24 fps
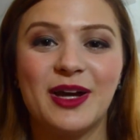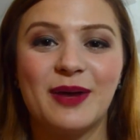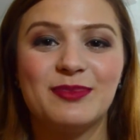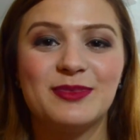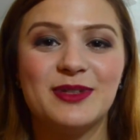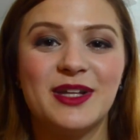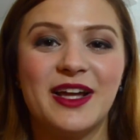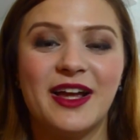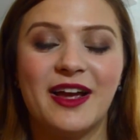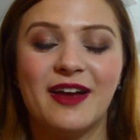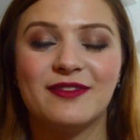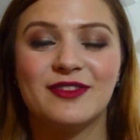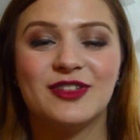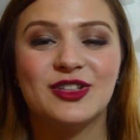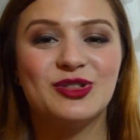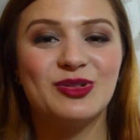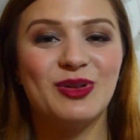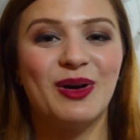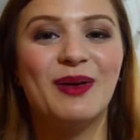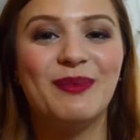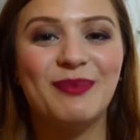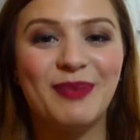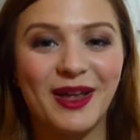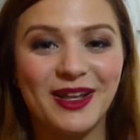update of the
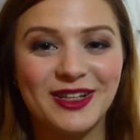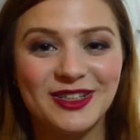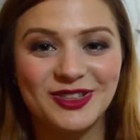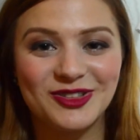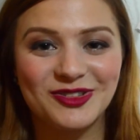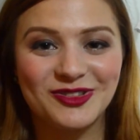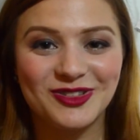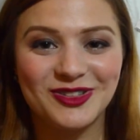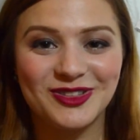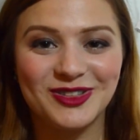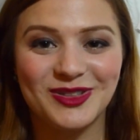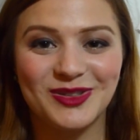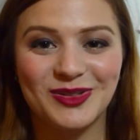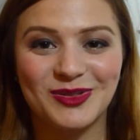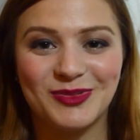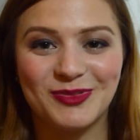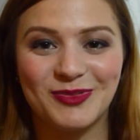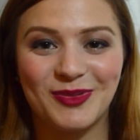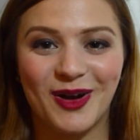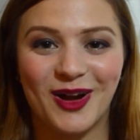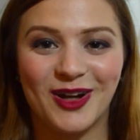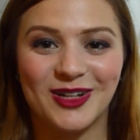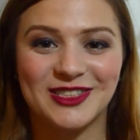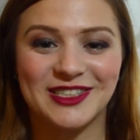12 Pans of Christmas
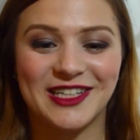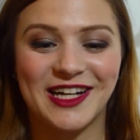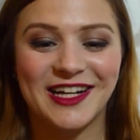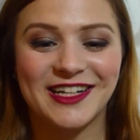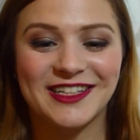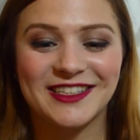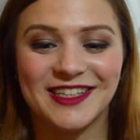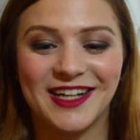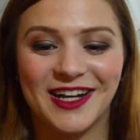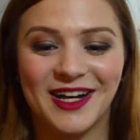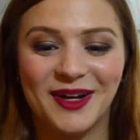project.